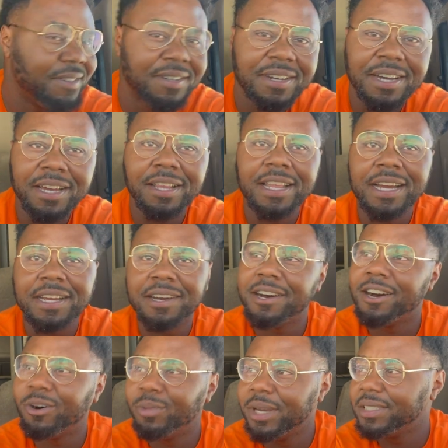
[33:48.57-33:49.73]
Hey, like I
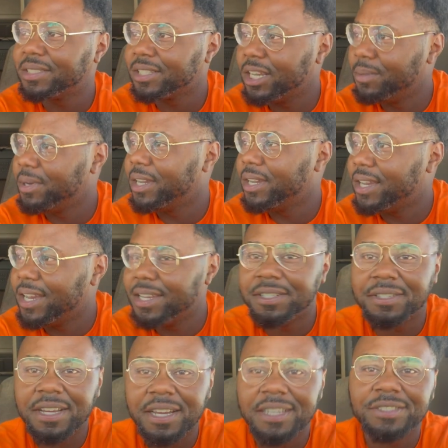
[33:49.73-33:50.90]
always say, man,
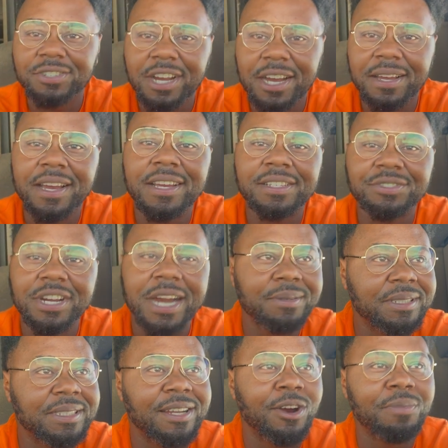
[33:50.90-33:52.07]
hey, drop the
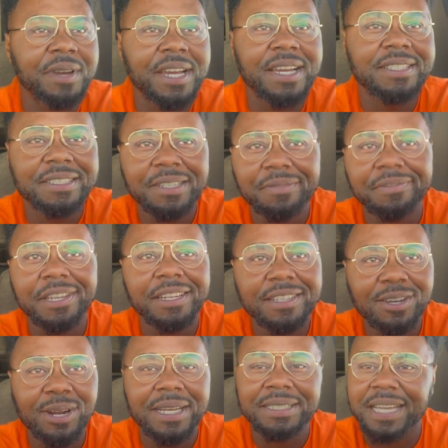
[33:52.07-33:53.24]
snowmans in the
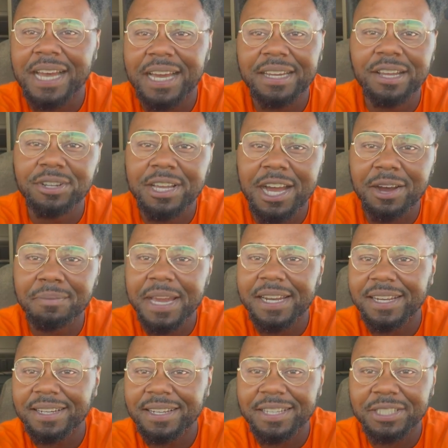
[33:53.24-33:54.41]
video. That's how I know y'all made
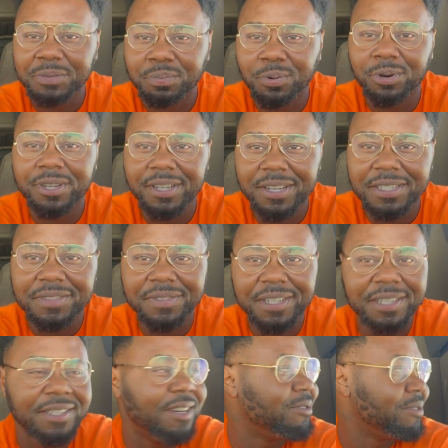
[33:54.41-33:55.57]
it to this point in this
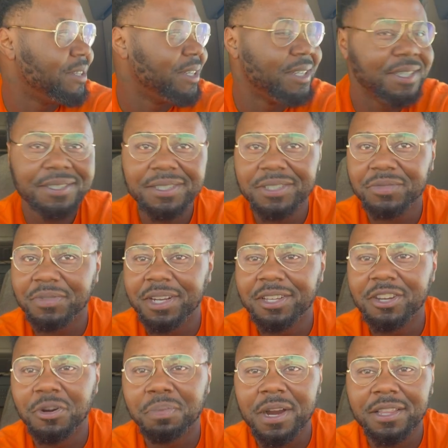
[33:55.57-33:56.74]
video. This
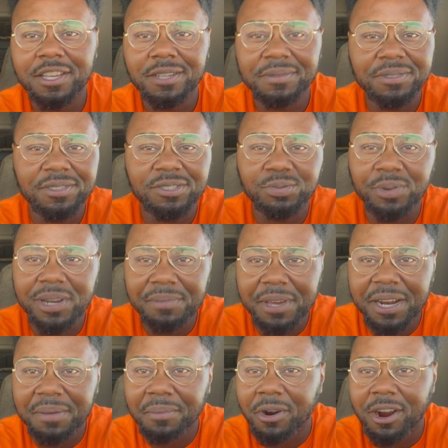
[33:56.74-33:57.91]
video probably up to the
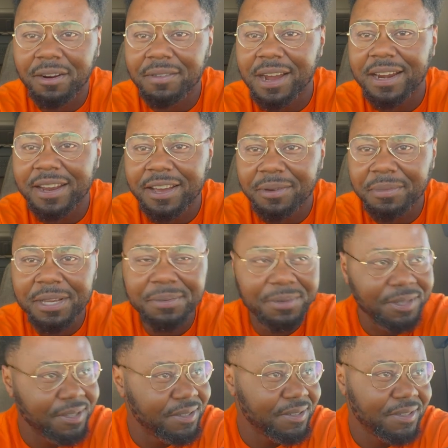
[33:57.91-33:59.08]
20-minute mark right now, maybe.
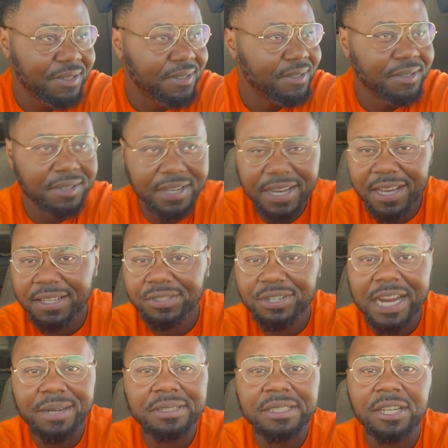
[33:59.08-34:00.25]
Hey,
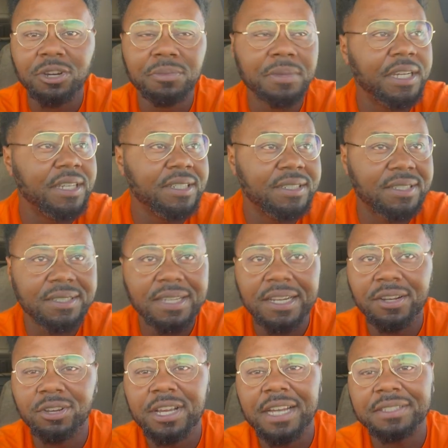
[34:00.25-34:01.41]
drop the snowmans. I
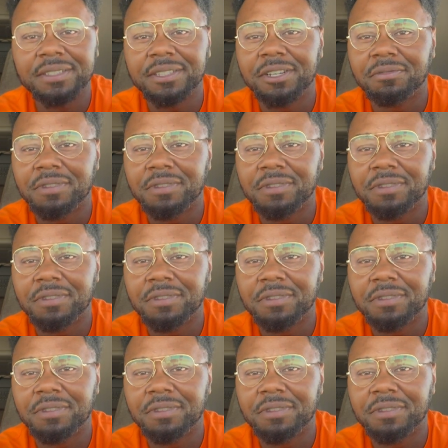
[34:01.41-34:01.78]
know y'all still